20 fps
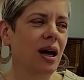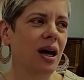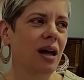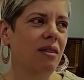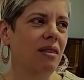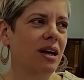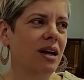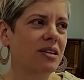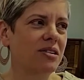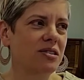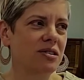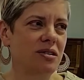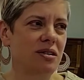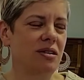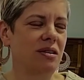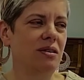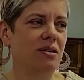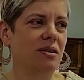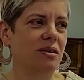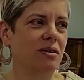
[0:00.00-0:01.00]
And that's
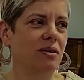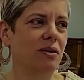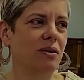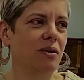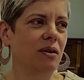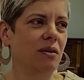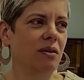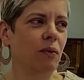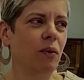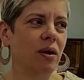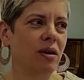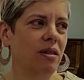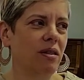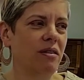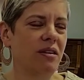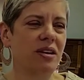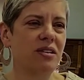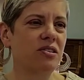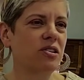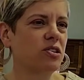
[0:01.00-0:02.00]
one of
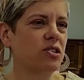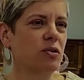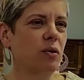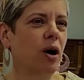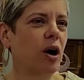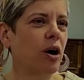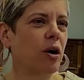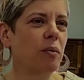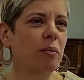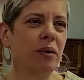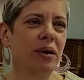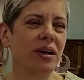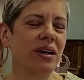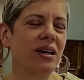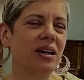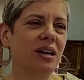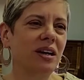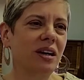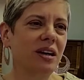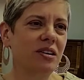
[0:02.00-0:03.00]
the things that's so
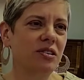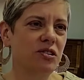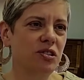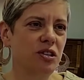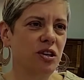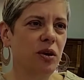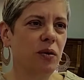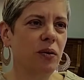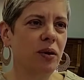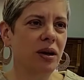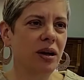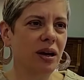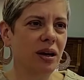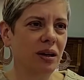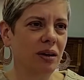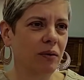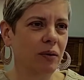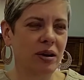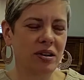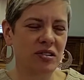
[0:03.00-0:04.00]
heartbreaking, is
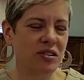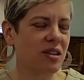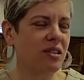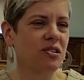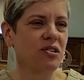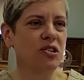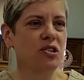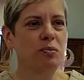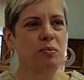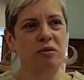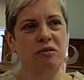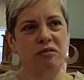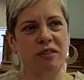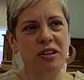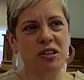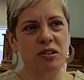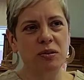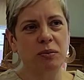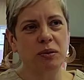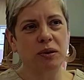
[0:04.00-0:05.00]
knowing, when I say this is
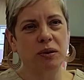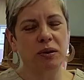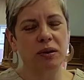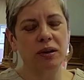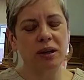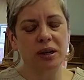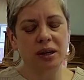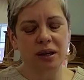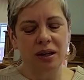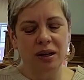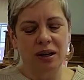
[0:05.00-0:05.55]
preventable,